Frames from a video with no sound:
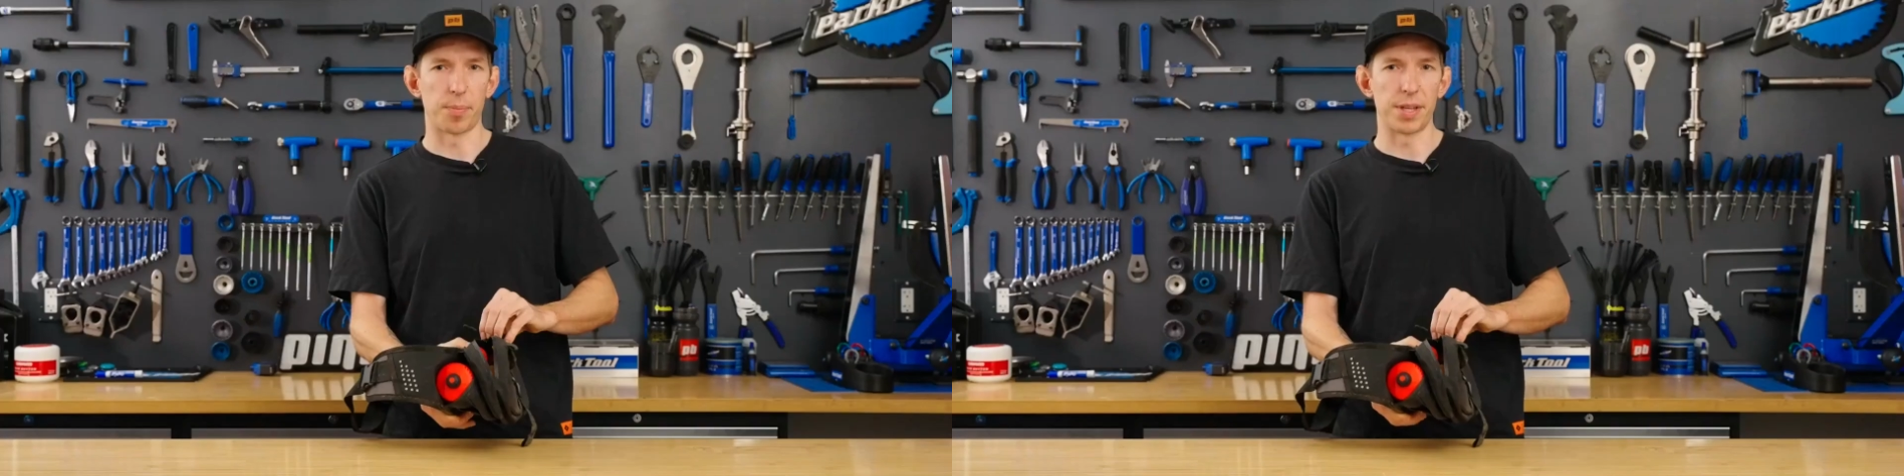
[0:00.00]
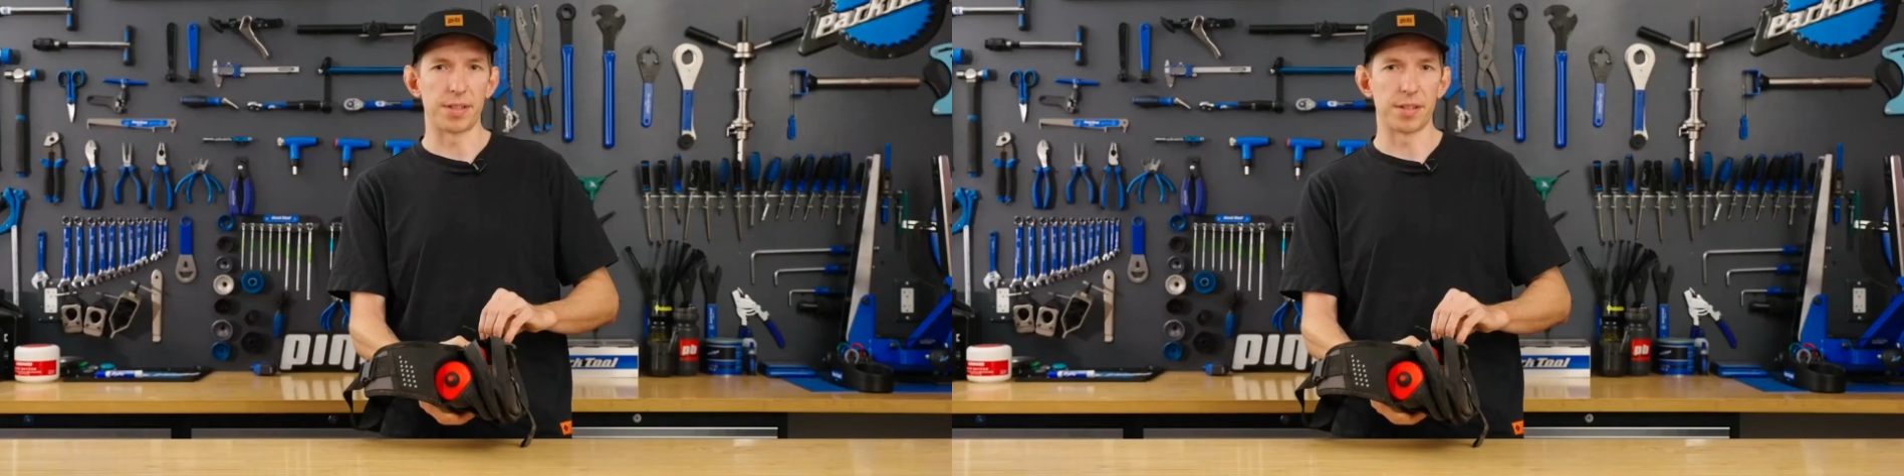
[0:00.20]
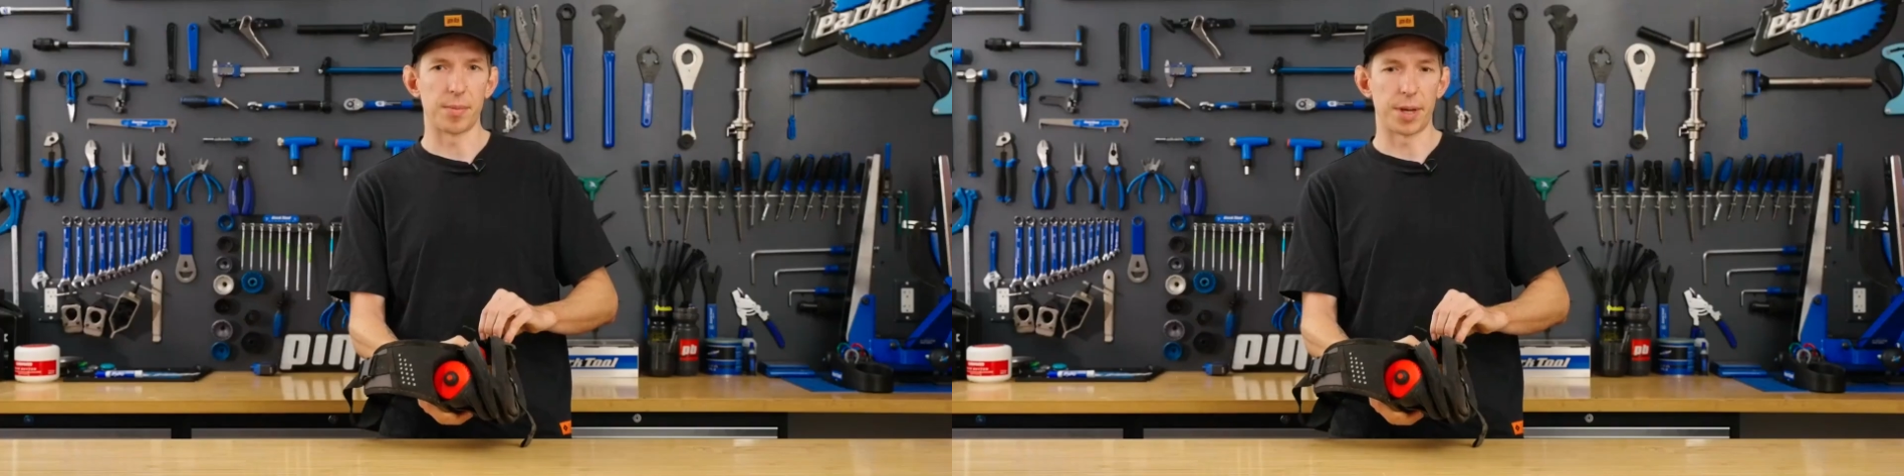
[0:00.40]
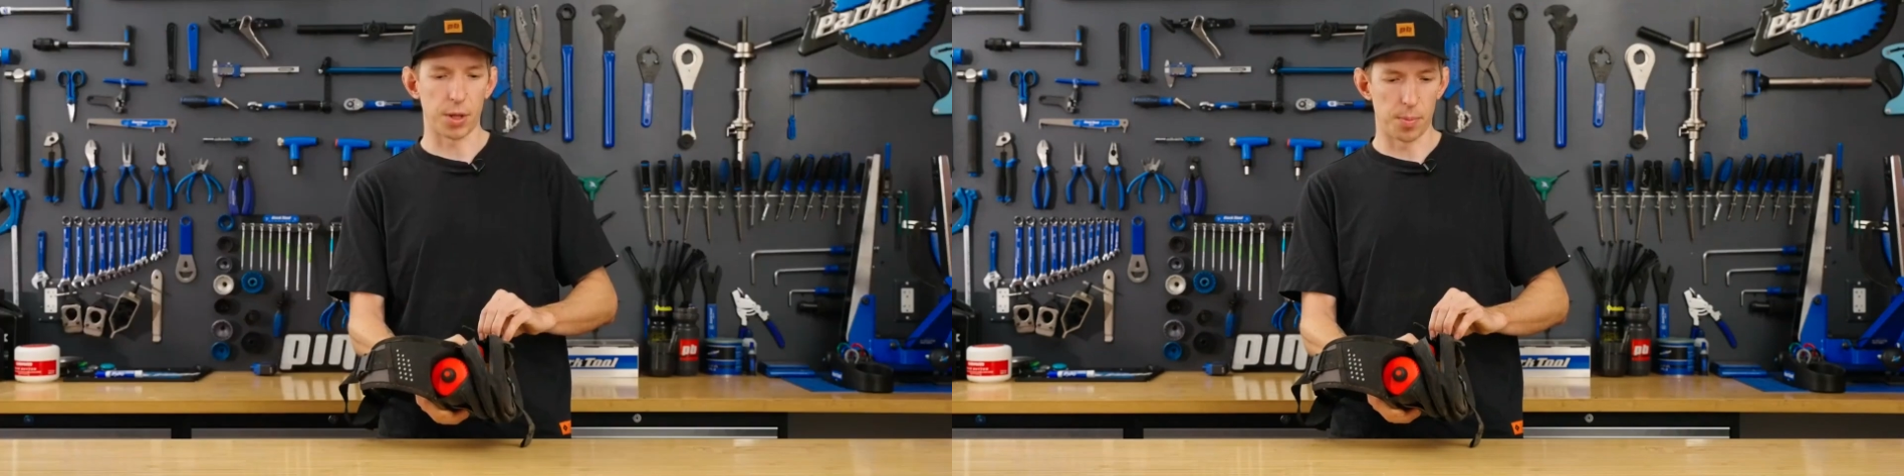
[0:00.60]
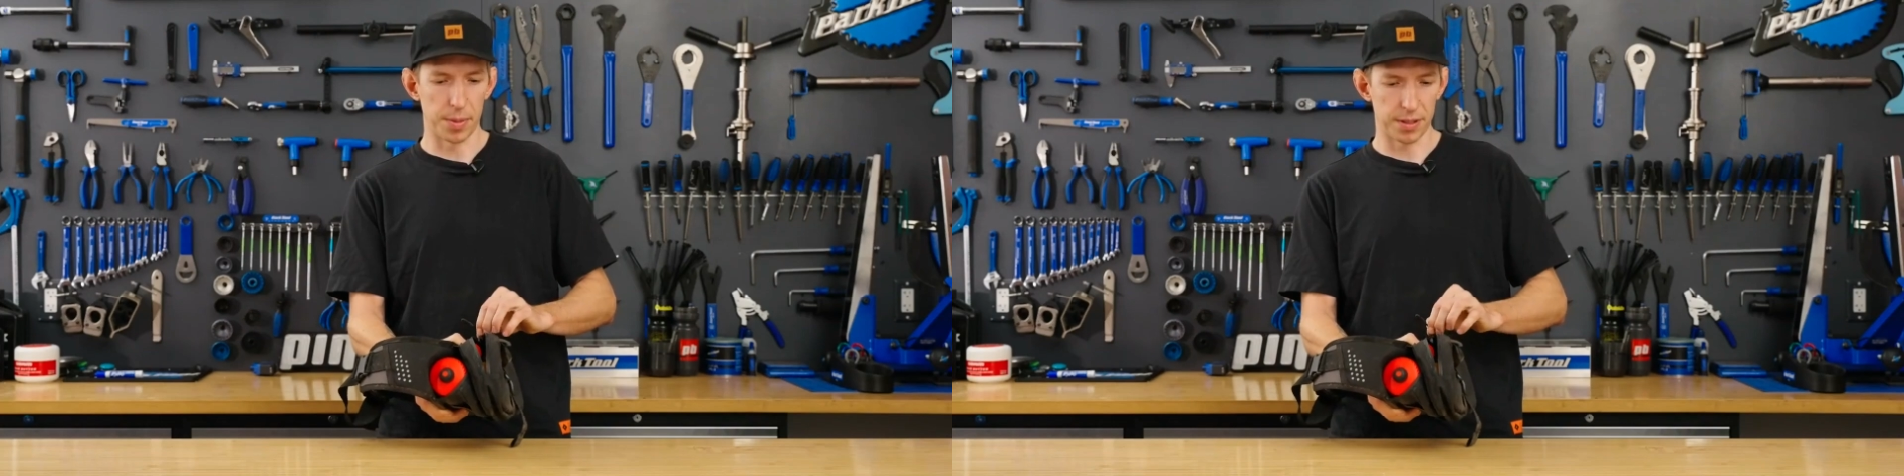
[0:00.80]
pieces that might
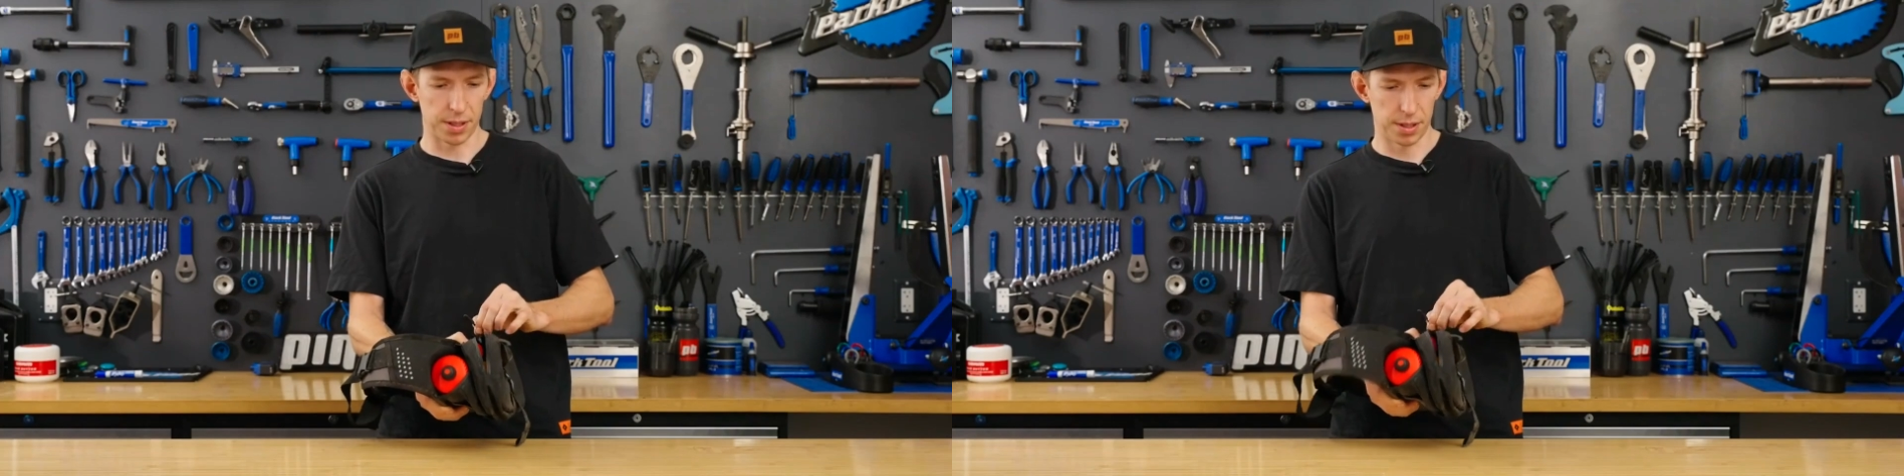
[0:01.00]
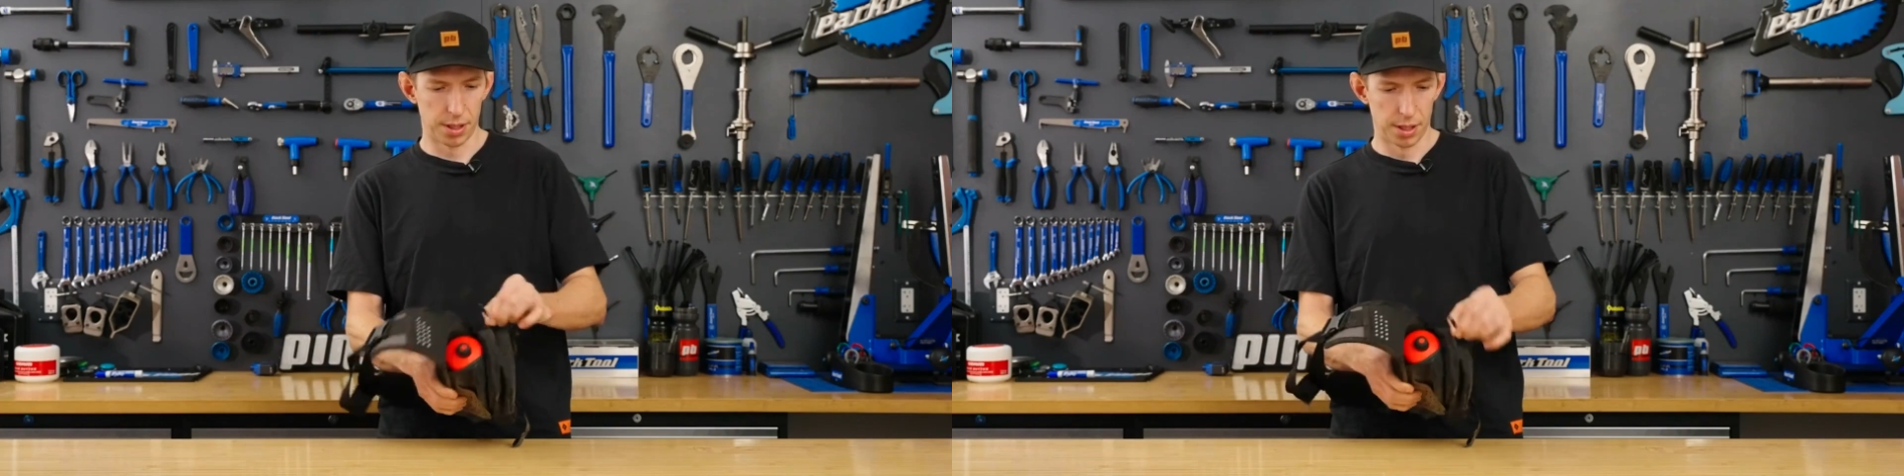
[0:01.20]
go missing.